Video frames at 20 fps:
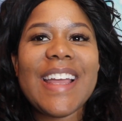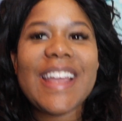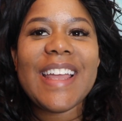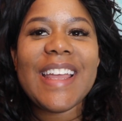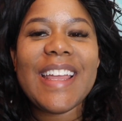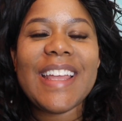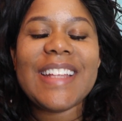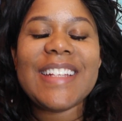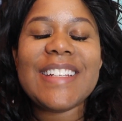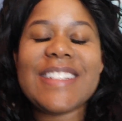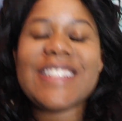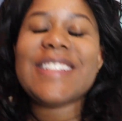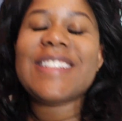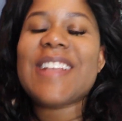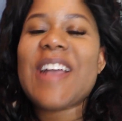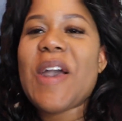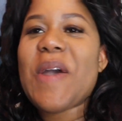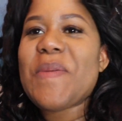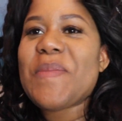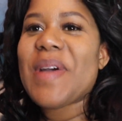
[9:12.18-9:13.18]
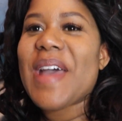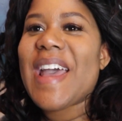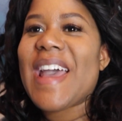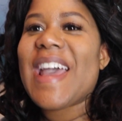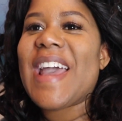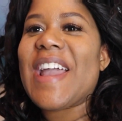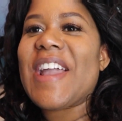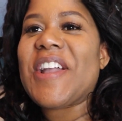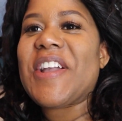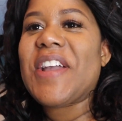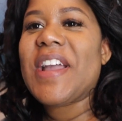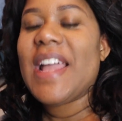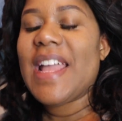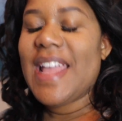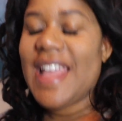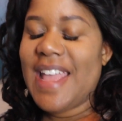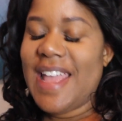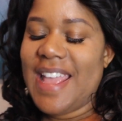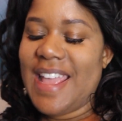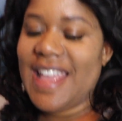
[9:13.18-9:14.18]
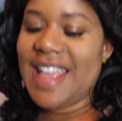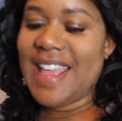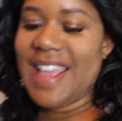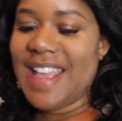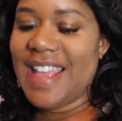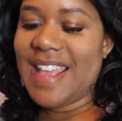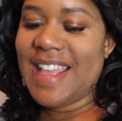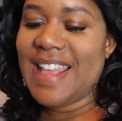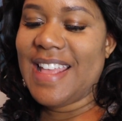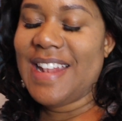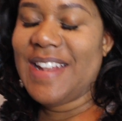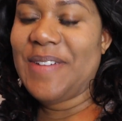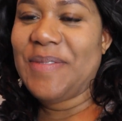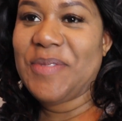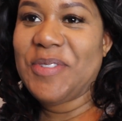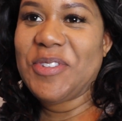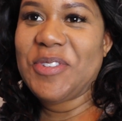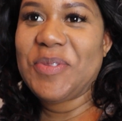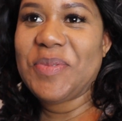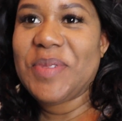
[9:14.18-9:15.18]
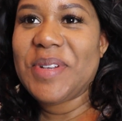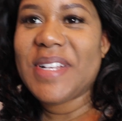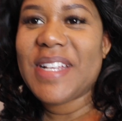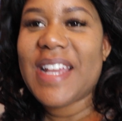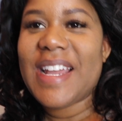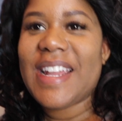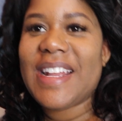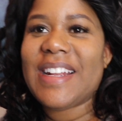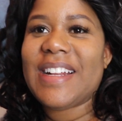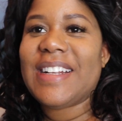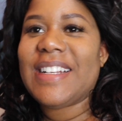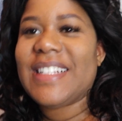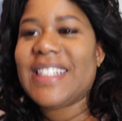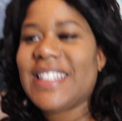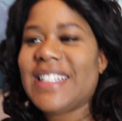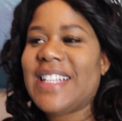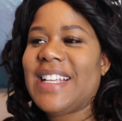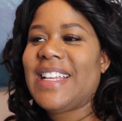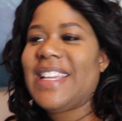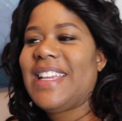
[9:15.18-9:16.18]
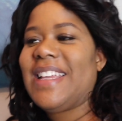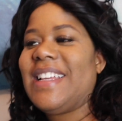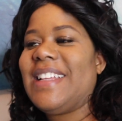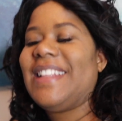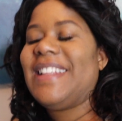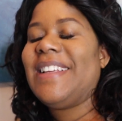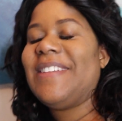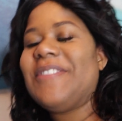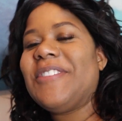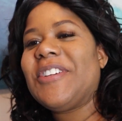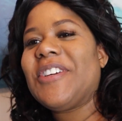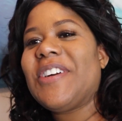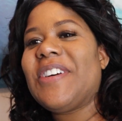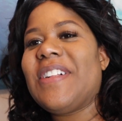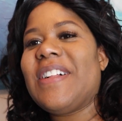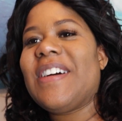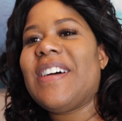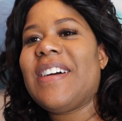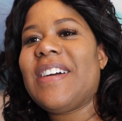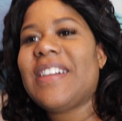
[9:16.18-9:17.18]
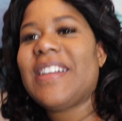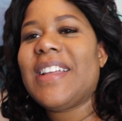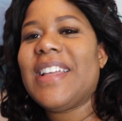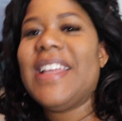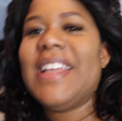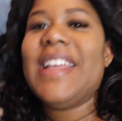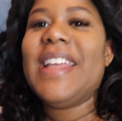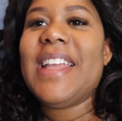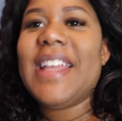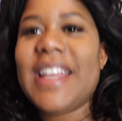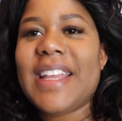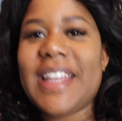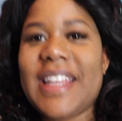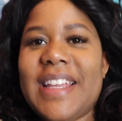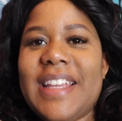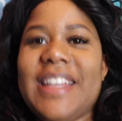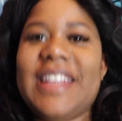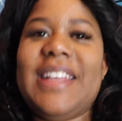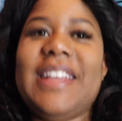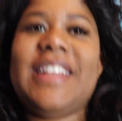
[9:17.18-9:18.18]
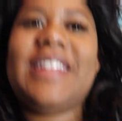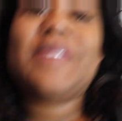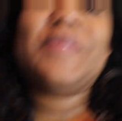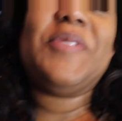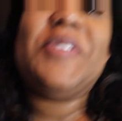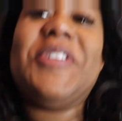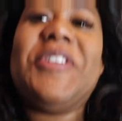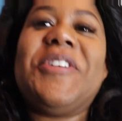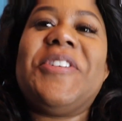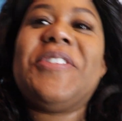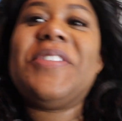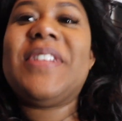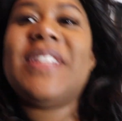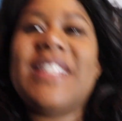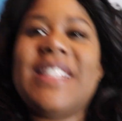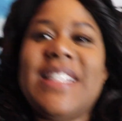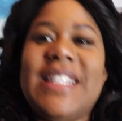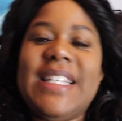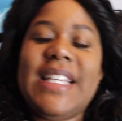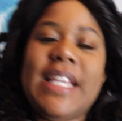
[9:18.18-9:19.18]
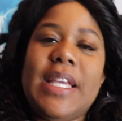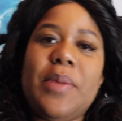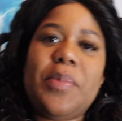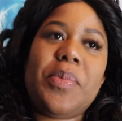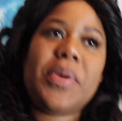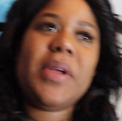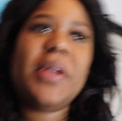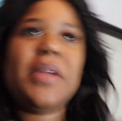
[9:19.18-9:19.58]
I just got back and I'm super tired. It's like 11 o'clock and I'm ready to go to sleep